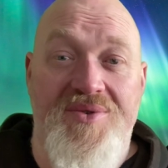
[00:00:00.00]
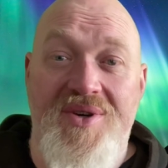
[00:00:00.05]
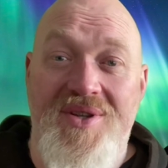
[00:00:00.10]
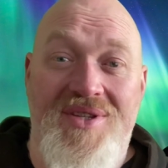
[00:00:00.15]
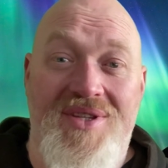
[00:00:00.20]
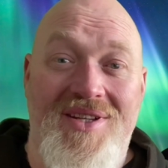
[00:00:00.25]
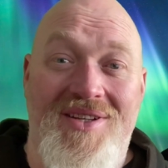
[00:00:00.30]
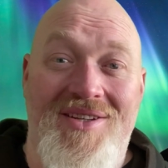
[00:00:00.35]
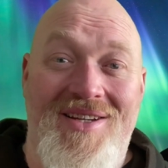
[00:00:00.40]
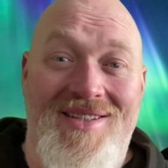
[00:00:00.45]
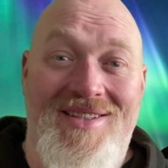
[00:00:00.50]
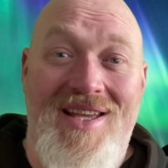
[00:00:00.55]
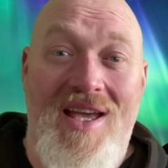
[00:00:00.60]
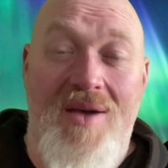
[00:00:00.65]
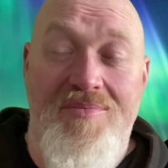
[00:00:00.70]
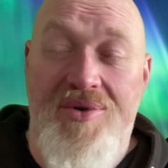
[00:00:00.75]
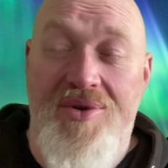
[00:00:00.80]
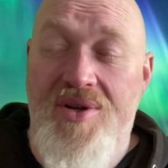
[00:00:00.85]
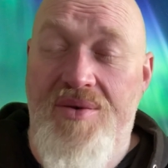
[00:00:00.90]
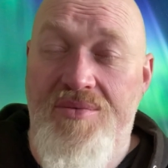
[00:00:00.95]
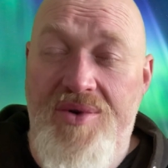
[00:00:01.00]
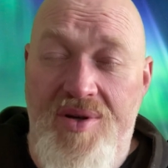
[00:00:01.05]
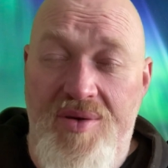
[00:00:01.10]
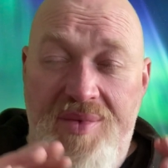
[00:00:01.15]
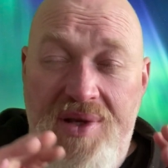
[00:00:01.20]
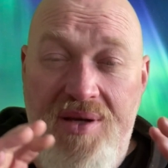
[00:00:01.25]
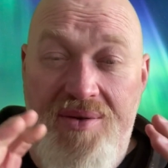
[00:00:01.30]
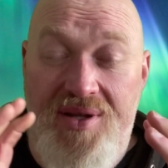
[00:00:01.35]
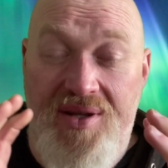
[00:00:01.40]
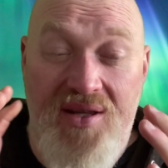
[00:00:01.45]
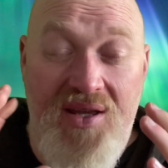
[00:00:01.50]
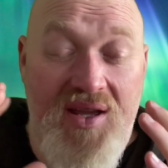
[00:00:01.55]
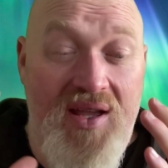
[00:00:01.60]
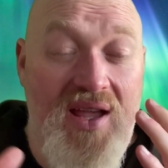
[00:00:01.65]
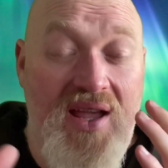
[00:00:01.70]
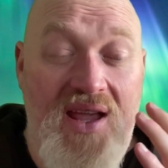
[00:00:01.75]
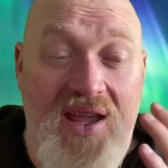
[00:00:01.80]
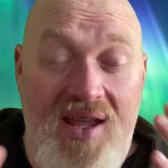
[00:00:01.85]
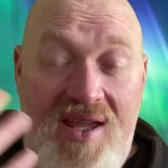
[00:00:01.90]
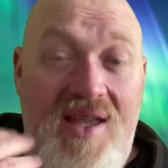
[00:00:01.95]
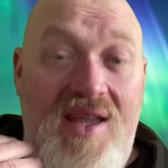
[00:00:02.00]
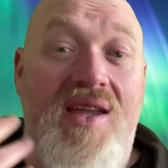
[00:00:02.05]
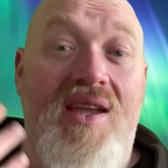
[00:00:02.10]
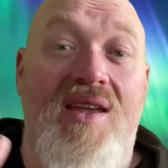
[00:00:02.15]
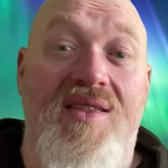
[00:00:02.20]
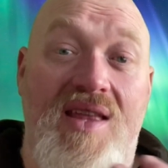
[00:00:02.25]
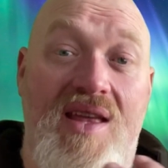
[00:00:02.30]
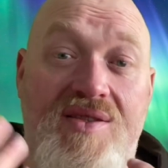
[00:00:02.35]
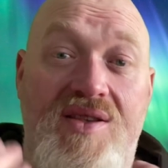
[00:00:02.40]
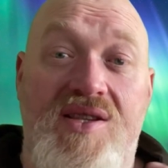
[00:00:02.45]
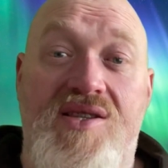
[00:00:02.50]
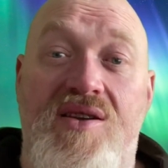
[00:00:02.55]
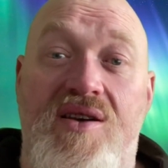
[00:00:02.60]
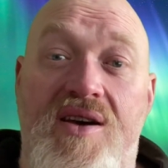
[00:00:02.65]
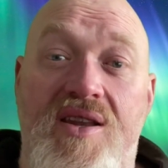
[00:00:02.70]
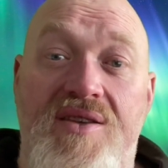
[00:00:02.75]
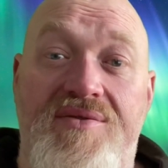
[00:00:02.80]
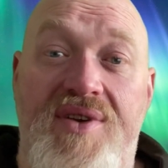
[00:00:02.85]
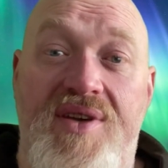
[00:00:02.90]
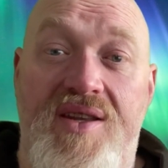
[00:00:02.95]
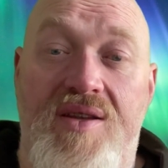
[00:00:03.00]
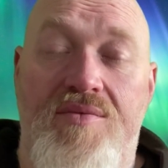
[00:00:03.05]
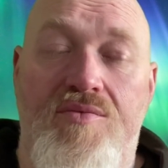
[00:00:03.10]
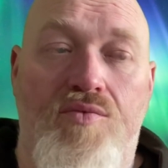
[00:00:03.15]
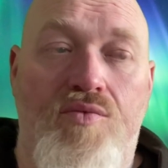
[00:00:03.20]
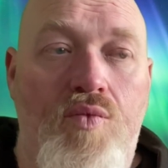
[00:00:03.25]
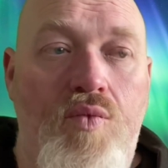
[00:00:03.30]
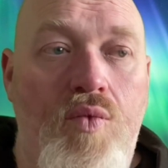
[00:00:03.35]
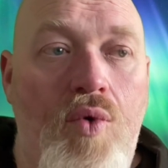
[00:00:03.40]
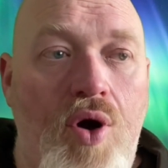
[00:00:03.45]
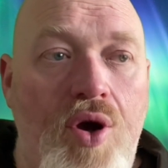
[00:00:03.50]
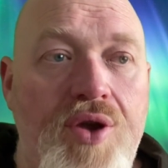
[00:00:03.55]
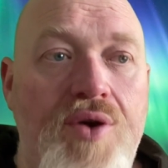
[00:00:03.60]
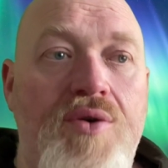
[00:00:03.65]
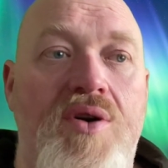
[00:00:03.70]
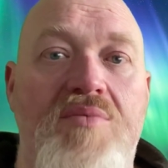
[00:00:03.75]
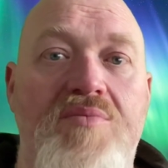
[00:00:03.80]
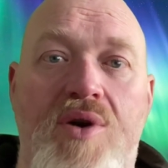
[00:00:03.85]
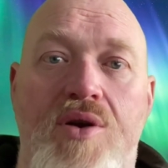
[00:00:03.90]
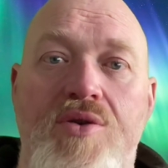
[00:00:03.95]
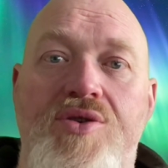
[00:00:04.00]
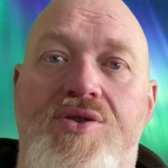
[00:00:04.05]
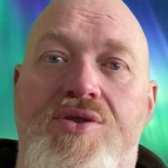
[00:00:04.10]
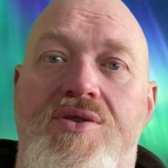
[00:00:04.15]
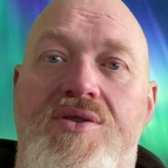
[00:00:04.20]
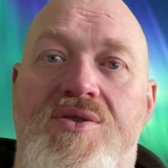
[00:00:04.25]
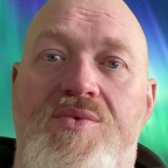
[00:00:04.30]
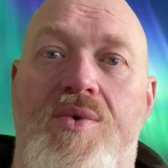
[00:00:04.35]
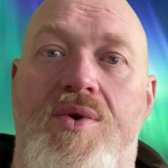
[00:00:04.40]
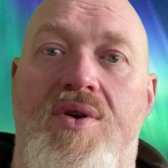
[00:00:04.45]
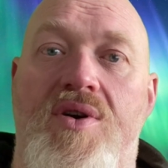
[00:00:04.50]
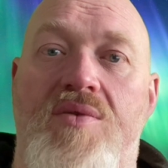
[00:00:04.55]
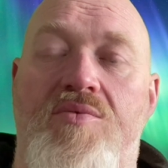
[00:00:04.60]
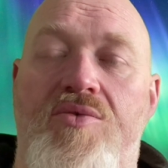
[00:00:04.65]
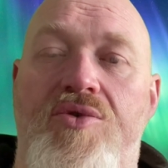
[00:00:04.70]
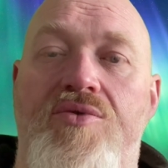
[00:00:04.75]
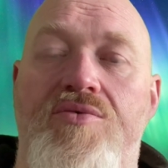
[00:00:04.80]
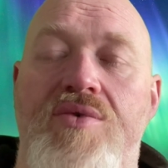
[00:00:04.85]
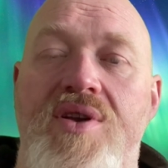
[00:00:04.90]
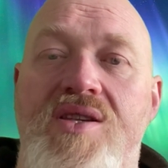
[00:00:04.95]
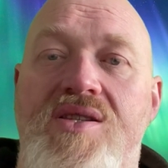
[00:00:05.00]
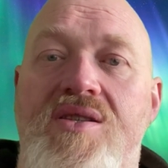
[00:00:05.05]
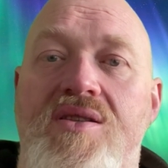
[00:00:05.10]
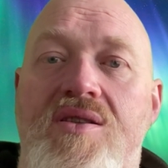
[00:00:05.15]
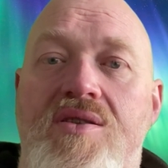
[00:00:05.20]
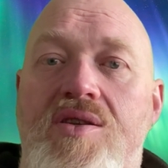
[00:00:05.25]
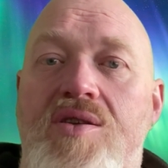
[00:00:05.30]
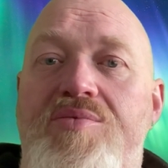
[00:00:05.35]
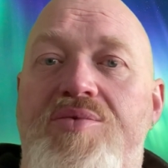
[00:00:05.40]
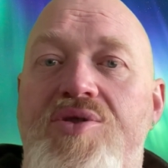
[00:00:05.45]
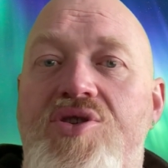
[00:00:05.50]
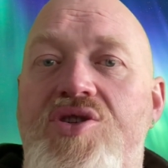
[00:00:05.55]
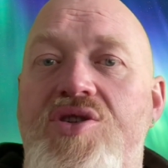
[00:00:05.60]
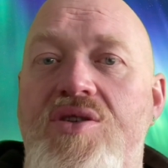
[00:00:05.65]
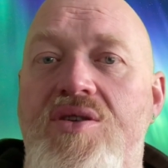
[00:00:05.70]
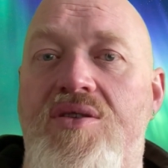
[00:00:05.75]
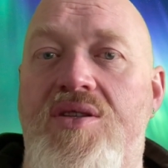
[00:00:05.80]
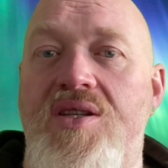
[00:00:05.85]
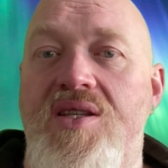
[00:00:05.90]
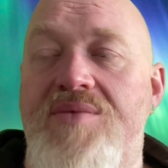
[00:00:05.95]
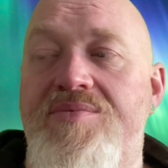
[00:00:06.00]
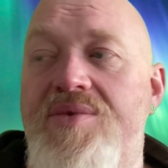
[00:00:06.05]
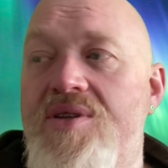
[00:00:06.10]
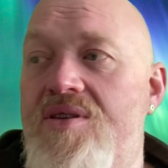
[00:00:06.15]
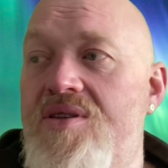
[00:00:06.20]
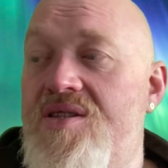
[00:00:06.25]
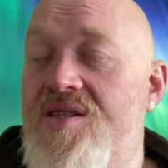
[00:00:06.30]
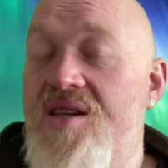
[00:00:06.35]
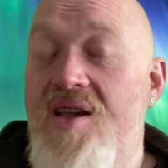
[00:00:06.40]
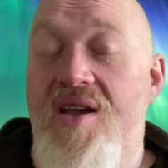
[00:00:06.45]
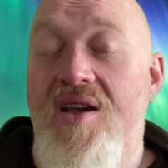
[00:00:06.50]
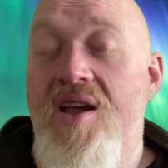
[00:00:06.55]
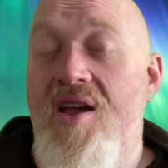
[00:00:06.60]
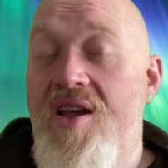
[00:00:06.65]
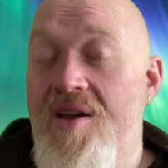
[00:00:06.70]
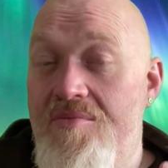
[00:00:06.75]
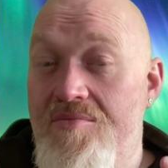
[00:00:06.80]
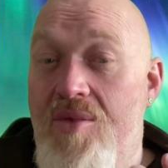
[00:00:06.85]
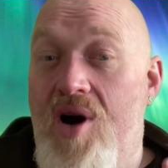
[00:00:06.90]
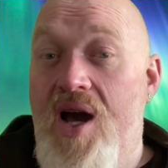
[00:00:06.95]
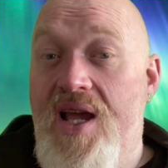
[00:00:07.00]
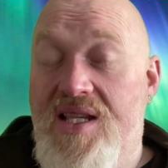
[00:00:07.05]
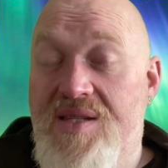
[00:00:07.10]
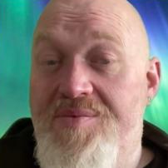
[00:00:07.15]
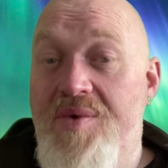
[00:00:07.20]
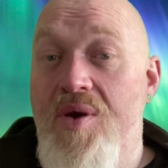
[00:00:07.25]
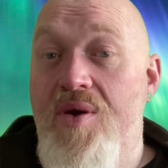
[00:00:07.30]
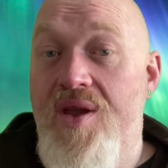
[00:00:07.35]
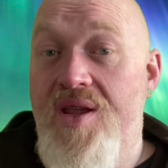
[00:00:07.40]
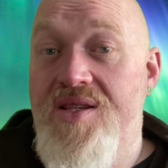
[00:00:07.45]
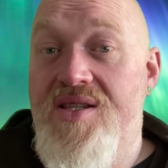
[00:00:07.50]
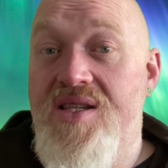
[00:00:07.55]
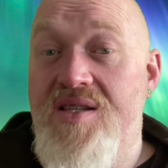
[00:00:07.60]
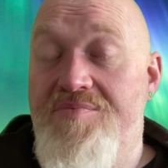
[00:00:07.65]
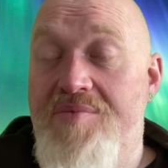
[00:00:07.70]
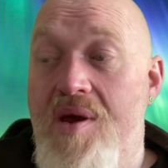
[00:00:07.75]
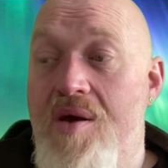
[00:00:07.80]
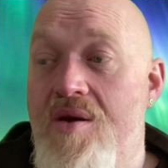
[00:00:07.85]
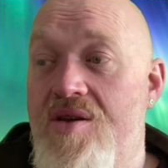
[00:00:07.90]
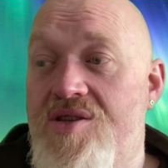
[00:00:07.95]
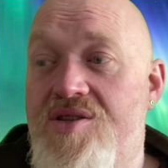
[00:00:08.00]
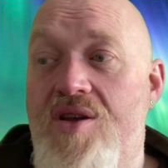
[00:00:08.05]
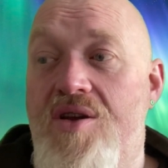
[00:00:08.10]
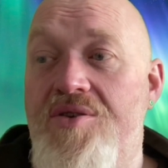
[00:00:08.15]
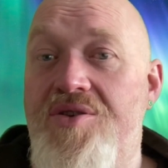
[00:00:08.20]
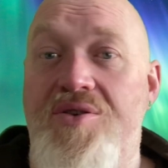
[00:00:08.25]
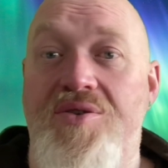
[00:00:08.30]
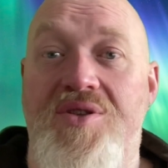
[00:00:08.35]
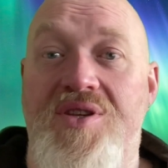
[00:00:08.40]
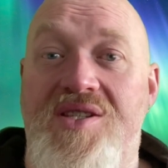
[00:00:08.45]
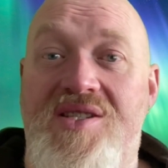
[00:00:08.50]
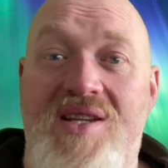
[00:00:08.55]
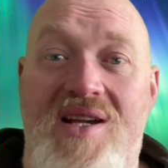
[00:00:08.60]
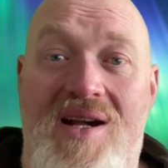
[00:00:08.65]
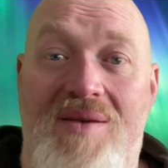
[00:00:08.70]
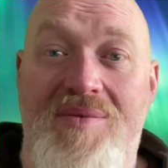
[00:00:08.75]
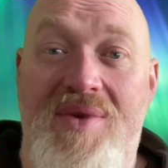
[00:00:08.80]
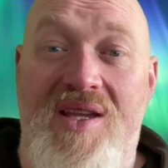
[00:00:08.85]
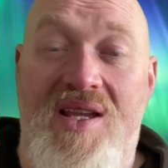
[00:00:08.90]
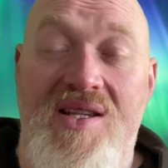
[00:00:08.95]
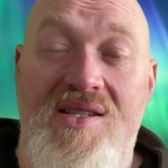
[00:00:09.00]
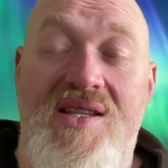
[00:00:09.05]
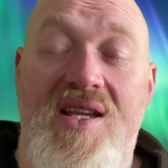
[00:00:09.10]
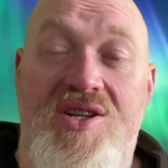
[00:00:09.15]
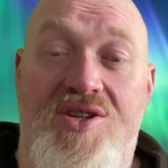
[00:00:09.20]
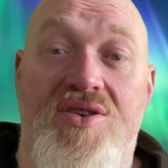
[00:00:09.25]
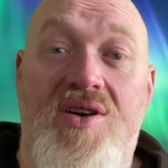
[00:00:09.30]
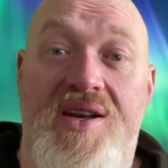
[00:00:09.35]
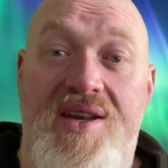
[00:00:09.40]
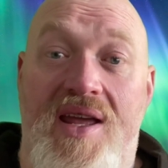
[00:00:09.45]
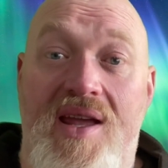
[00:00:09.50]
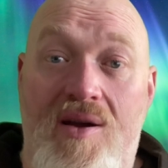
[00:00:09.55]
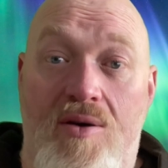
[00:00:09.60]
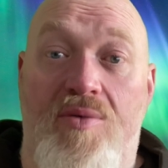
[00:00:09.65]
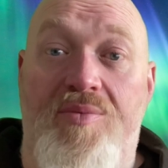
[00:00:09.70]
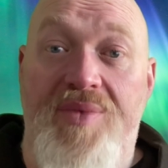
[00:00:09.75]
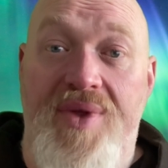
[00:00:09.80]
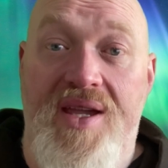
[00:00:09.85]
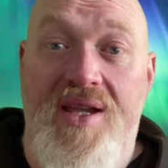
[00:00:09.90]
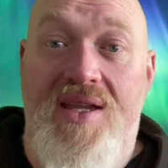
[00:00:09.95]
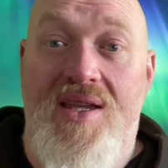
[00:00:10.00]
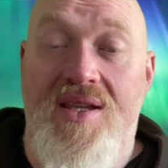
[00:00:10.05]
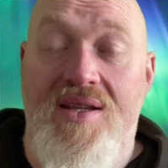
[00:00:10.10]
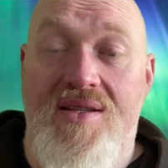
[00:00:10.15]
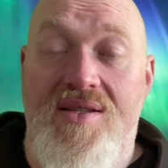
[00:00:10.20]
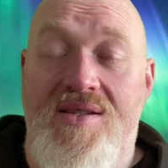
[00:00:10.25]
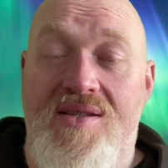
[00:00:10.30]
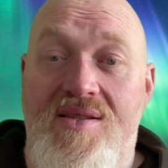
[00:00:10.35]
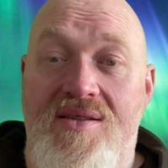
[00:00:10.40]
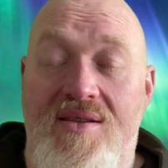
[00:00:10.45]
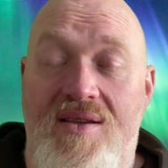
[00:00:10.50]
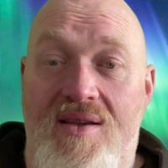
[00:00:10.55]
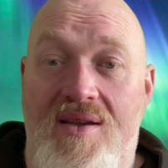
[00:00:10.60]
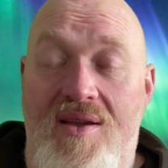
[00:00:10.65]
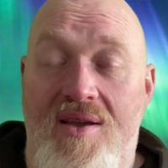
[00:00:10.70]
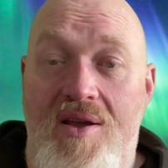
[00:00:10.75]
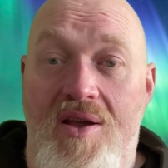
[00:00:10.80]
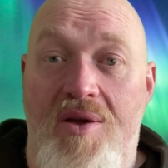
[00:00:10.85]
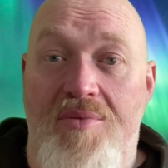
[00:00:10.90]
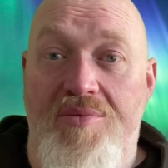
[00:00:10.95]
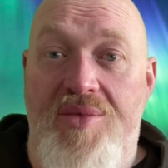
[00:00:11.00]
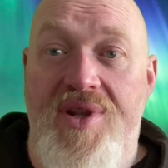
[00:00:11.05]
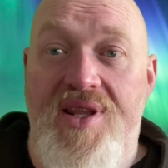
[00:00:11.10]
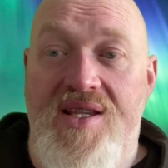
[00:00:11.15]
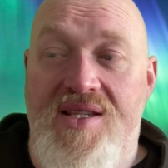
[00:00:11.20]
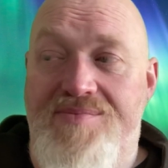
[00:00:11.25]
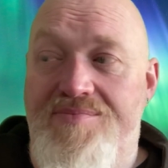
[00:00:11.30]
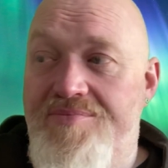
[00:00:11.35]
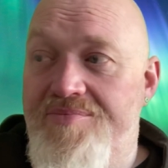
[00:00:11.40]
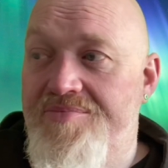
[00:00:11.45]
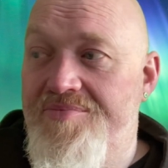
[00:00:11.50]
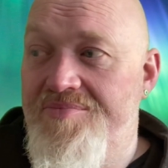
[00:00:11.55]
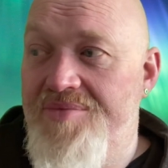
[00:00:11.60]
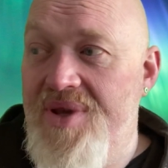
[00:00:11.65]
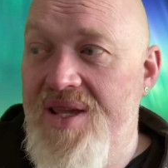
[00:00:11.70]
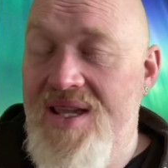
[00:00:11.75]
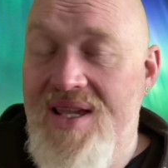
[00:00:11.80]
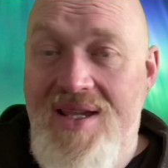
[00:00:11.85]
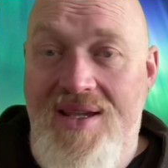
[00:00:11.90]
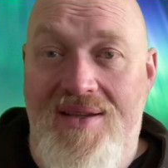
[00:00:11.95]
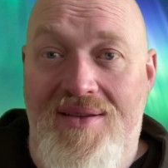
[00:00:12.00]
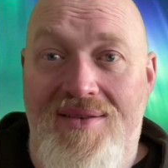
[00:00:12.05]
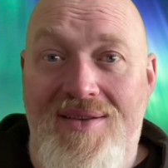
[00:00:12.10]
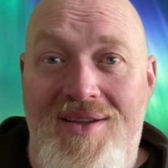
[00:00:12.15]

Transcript: anything like that, but I want to be able to hear the other side of it and what your emotions were and the reason that you pursued this because my experience is parents don't do this to harm their kids, they're trying to help their kids. But it's being